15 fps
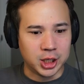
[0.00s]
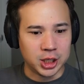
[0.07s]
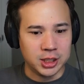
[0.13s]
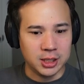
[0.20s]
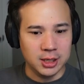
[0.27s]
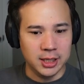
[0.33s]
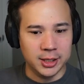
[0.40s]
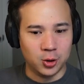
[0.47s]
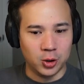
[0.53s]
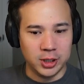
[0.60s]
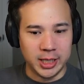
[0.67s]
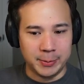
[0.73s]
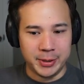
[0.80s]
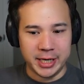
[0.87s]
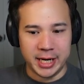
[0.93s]
could
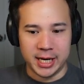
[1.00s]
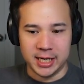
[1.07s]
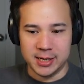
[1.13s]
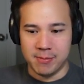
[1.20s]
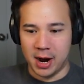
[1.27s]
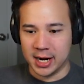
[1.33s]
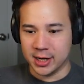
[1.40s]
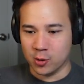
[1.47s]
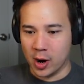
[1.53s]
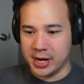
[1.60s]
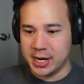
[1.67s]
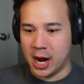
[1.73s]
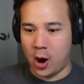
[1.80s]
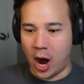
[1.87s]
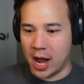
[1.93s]
literally be anybody right
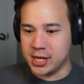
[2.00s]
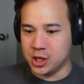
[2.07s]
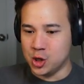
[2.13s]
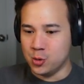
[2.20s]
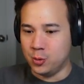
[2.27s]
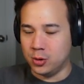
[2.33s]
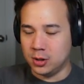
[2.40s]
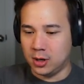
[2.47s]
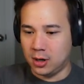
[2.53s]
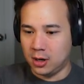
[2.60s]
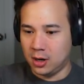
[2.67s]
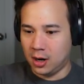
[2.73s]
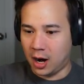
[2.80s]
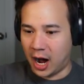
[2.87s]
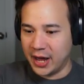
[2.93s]
now.
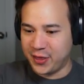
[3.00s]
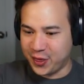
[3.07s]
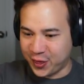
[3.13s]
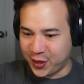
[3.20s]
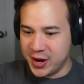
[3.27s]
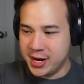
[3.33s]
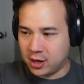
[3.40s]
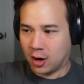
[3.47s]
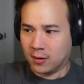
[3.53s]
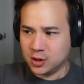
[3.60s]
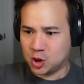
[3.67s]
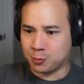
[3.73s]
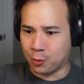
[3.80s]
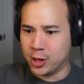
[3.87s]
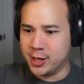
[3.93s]
I think our
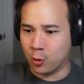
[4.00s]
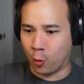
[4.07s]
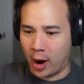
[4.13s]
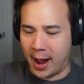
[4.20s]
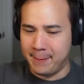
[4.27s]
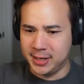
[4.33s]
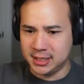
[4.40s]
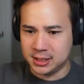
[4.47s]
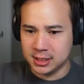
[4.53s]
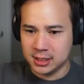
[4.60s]
Spring Rabbit,